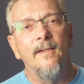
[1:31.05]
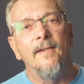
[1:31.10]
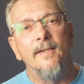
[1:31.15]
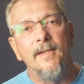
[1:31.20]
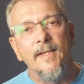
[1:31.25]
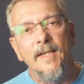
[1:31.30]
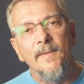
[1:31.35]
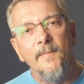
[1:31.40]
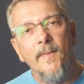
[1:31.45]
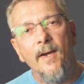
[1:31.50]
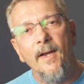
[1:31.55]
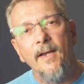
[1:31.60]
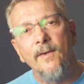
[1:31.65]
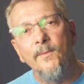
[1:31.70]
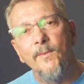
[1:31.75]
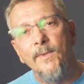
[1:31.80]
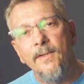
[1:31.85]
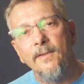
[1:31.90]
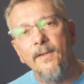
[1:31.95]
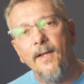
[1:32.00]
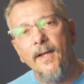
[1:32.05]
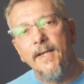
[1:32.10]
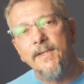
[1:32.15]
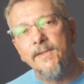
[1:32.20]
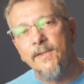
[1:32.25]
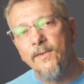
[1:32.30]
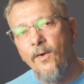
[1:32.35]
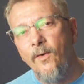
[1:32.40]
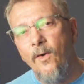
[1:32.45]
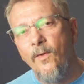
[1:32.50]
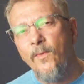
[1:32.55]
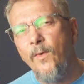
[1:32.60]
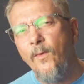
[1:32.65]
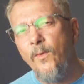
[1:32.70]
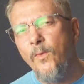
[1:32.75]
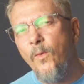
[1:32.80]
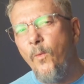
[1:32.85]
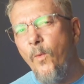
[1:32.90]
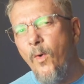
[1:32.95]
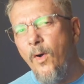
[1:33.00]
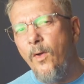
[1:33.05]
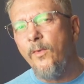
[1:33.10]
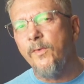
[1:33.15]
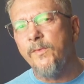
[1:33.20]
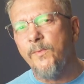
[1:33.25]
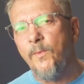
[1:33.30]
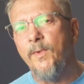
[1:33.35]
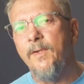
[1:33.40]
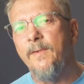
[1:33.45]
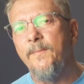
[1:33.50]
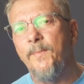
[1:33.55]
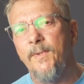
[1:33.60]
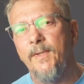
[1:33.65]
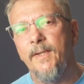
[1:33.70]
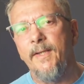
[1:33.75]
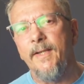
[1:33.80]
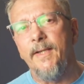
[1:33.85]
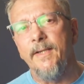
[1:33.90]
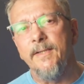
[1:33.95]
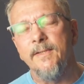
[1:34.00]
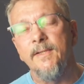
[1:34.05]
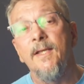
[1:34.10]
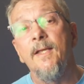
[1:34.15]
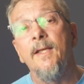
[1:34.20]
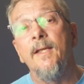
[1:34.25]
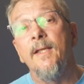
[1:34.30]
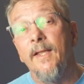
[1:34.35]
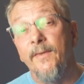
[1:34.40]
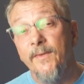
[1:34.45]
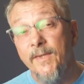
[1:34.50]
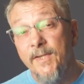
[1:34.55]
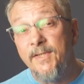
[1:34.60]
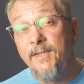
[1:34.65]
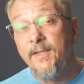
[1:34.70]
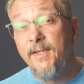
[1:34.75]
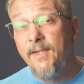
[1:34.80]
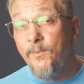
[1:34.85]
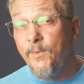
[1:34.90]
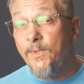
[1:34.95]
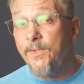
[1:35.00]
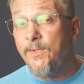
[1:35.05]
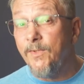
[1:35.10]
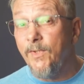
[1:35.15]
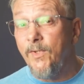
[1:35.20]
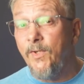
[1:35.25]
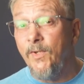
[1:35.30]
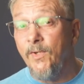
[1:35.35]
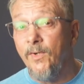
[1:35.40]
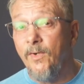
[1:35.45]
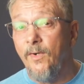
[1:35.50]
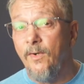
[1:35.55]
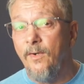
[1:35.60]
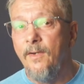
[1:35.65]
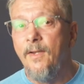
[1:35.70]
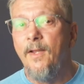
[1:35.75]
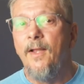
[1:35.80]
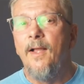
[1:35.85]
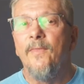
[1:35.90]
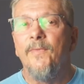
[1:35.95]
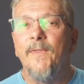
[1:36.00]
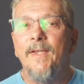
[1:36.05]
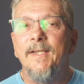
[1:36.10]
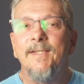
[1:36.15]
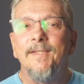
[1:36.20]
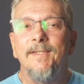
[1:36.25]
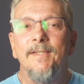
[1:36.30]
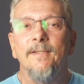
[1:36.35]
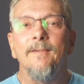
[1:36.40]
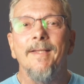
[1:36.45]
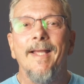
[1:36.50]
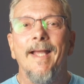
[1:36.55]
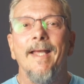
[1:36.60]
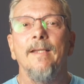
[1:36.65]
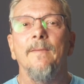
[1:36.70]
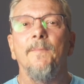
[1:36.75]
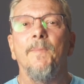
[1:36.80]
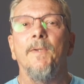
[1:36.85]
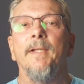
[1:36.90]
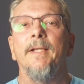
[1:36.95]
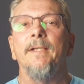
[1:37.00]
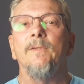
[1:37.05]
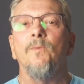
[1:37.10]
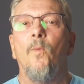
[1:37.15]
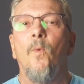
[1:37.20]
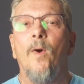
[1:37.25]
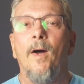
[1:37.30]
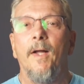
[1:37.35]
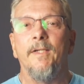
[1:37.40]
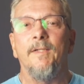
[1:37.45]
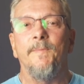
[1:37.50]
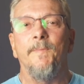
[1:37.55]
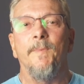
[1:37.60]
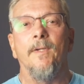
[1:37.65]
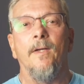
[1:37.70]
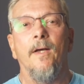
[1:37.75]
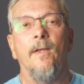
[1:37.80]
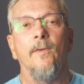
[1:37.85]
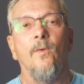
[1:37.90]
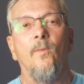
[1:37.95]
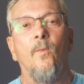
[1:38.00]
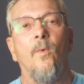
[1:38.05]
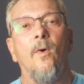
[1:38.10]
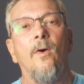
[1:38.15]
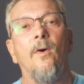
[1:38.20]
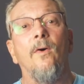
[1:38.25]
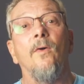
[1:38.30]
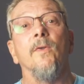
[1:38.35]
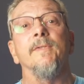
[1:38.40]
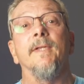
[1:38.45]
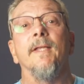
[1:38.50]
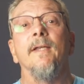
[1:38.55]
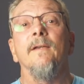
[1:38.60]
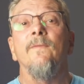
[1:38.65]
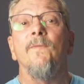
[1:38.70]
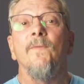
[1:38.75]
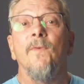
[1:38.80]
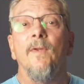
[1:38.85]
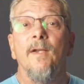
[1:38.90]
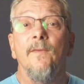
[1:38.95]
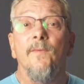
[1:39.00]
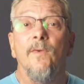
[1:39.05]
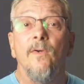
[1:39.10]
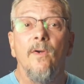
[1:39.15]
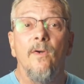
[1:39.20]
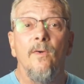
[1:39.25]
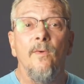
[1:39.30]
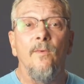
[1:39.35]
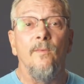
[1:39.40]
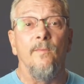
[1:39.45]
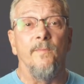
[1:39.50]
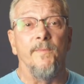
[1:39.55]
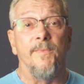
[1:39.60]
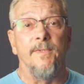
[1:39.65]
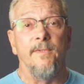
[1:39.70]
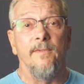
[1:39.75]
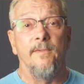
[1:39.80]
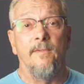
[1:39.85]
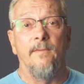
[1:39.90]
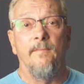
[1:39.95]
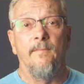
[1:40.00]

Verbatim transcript: Nehemiah realized that although the walls were in place and the city was secure, they still had to place watchmen on the walls and in front of their homes.